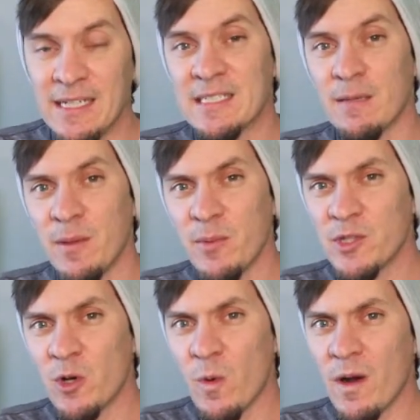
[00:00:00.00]
Some people
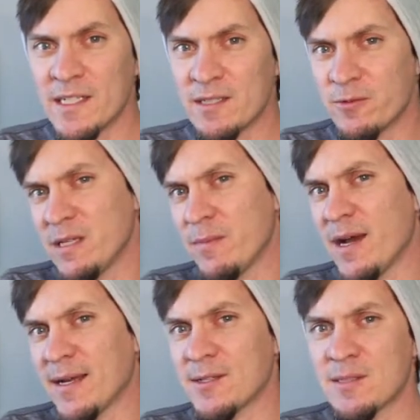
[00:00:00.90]
don't want to
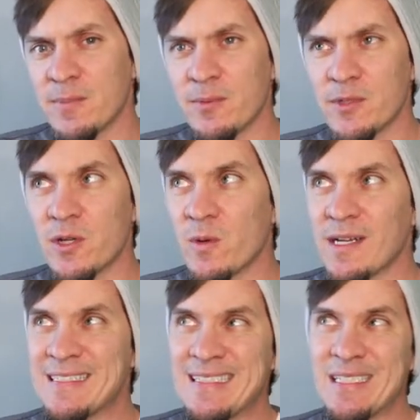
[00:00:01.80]
remodel. Some people don't
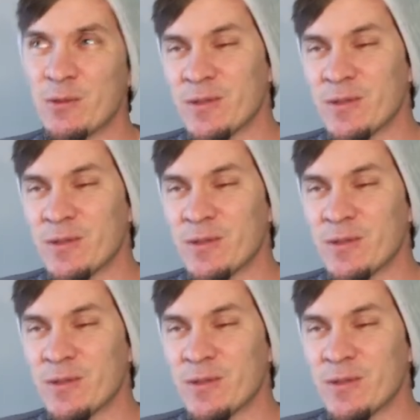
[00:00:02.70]
want to deal